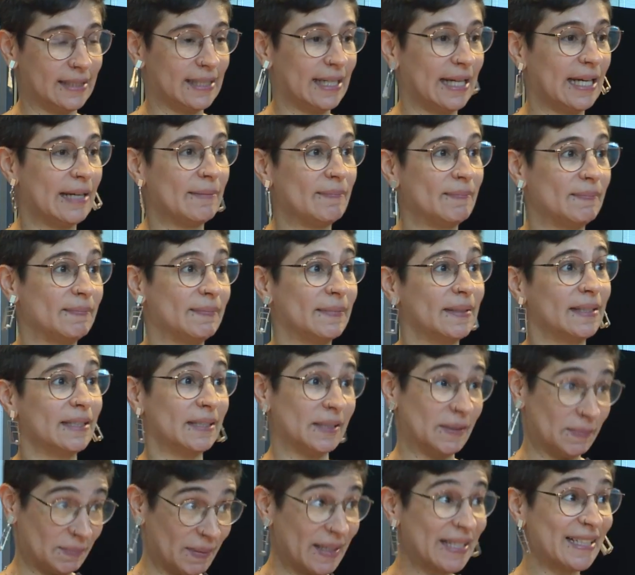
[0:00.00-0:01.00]
time,
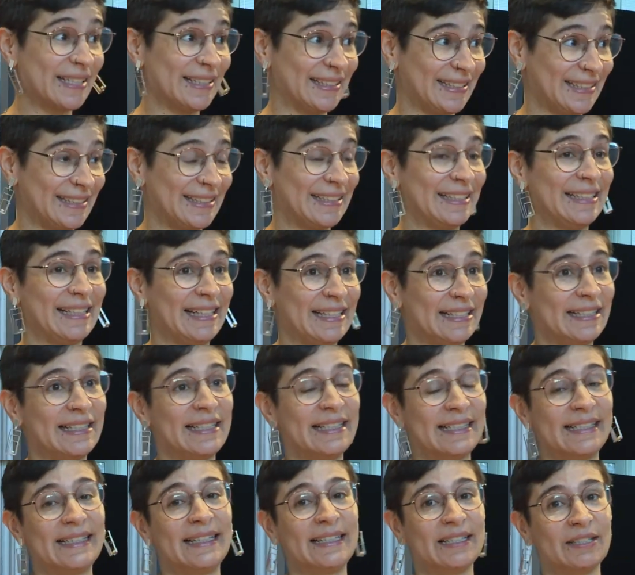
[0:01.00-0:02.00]
especially in the
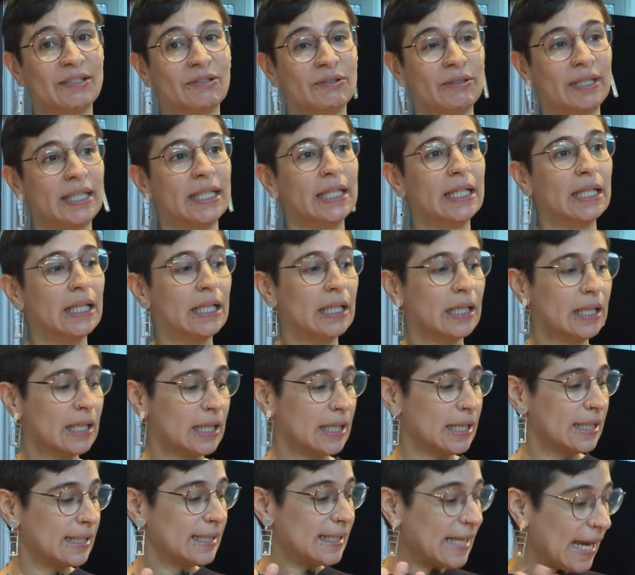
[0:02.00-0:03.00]
19th century,
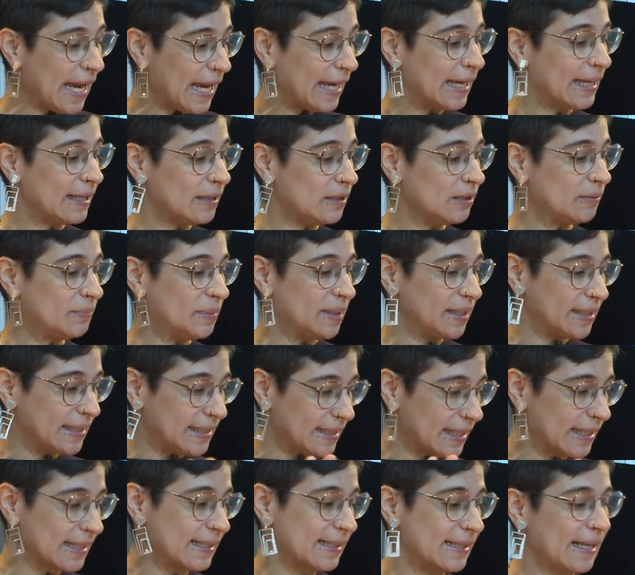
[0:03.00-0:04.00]
taken to be
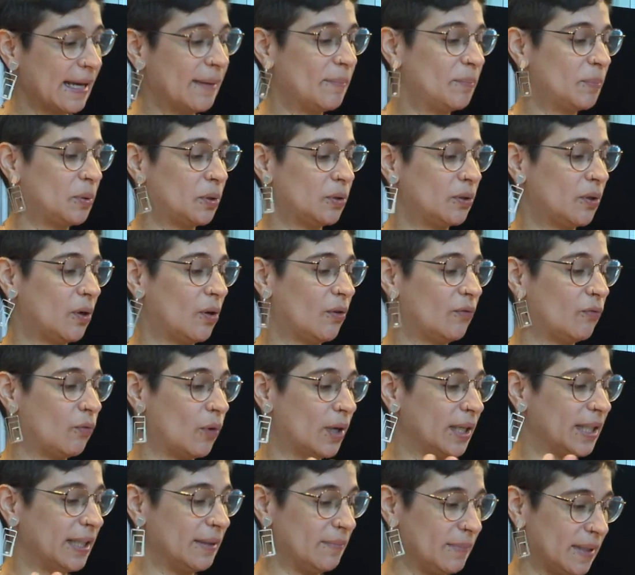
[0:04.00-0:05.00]
the example of
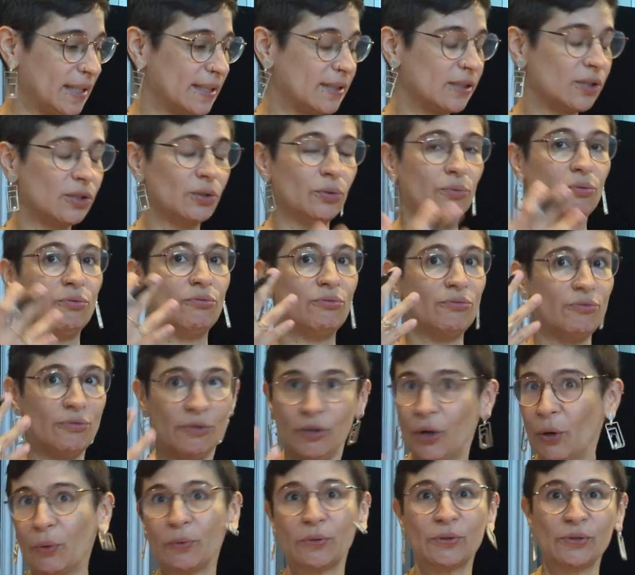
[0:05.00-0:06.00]
what it means to
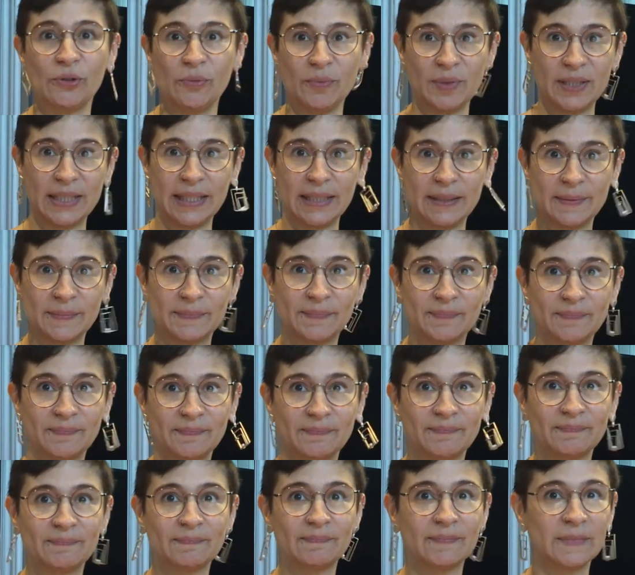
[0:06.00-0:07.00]
know something
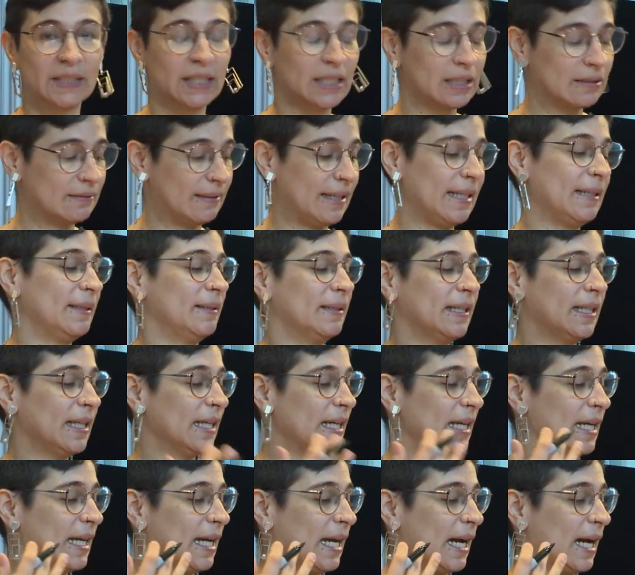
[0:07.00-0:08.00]
right?
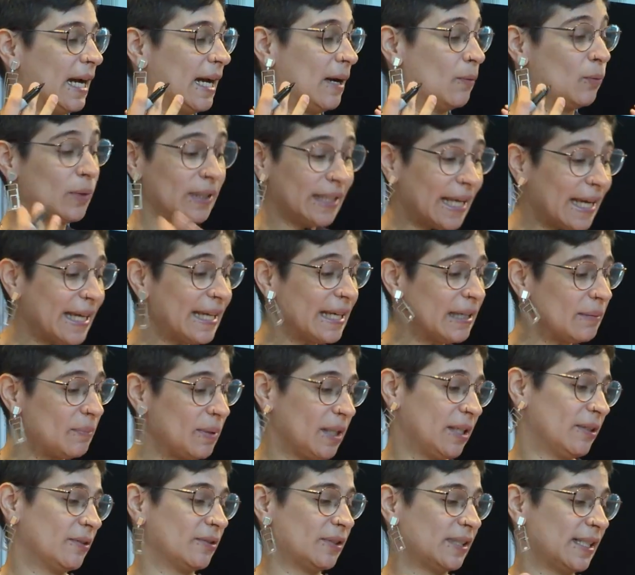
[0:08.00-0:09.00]
Uh, we like it
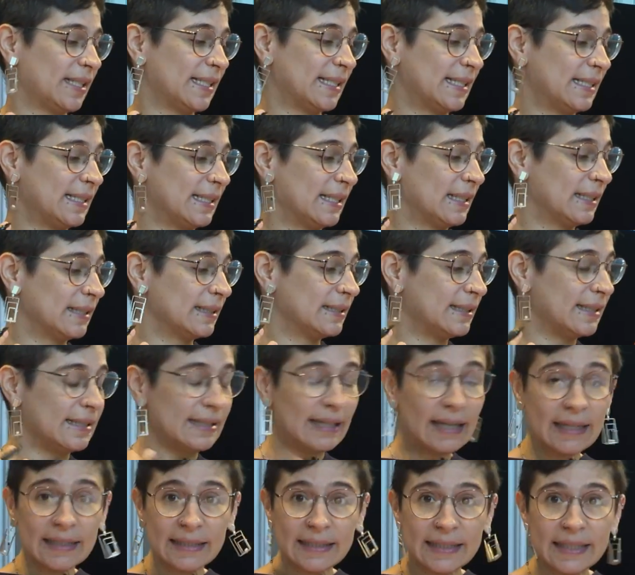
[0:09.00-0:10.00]
because it's
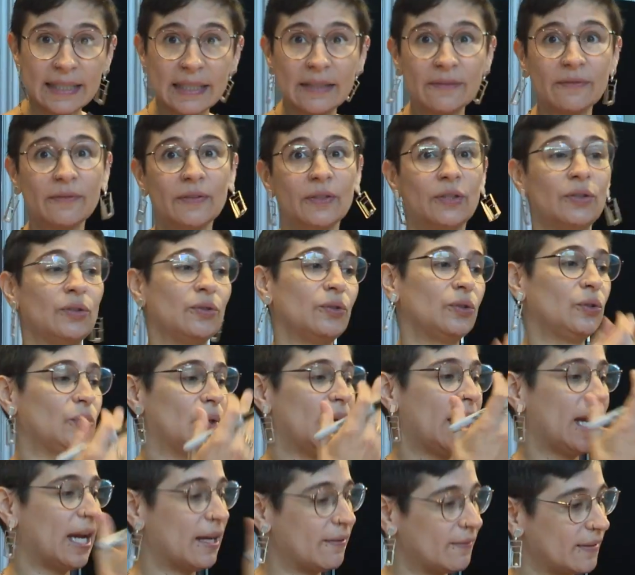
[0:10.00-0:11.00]
deductive, you know, you
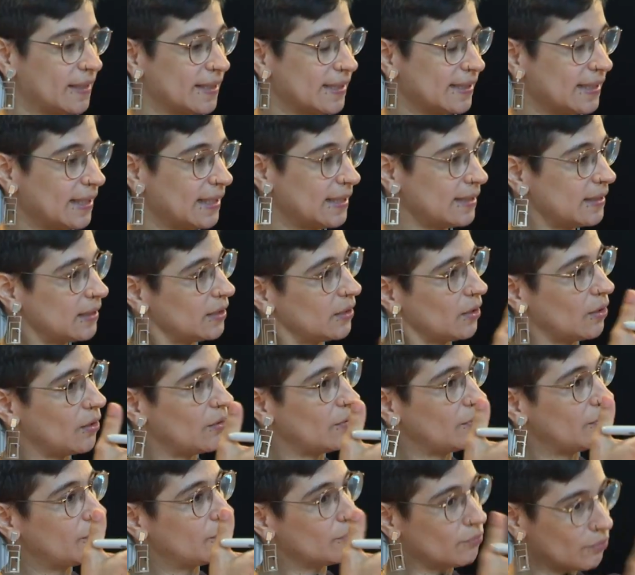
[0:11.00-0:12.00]
have a set
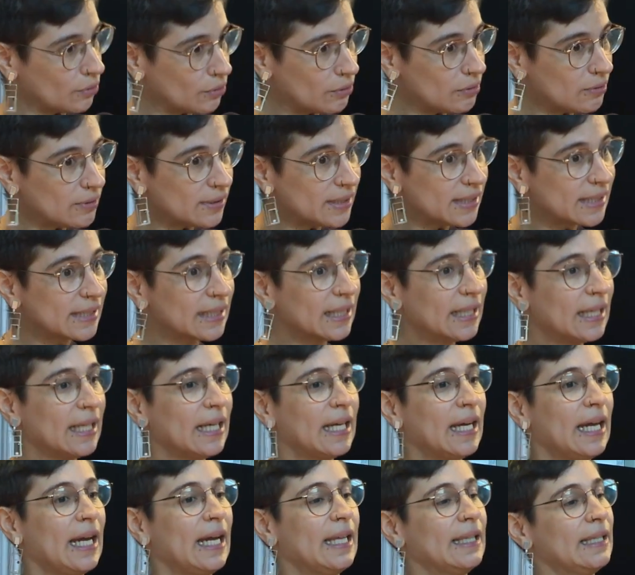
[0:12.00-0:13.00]
of rules,
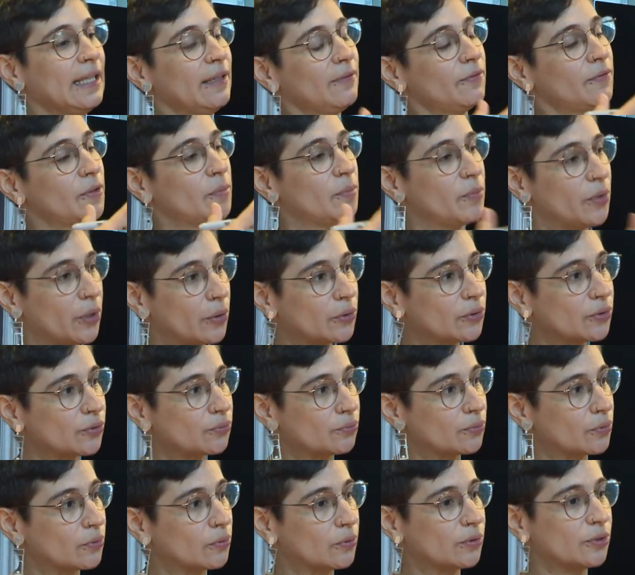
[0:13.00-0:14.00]
and then from those
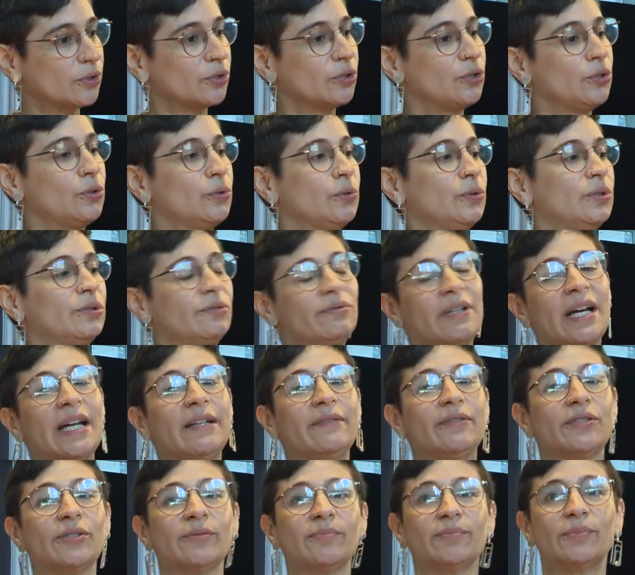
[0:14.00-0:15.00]
rules you
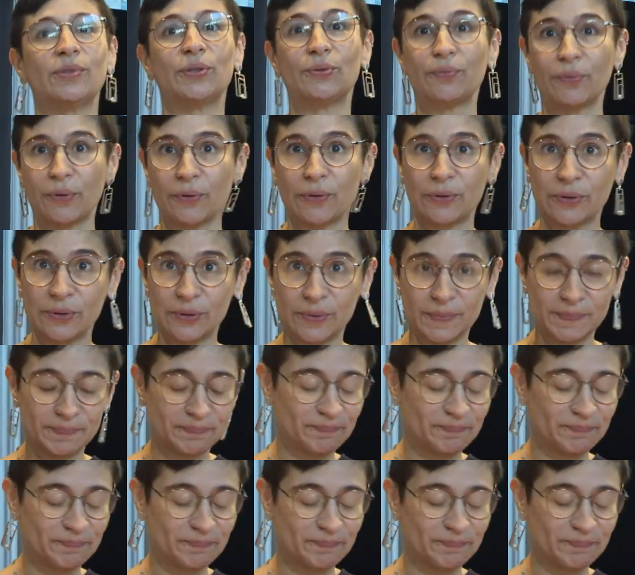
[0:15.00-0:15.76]
derive some truths.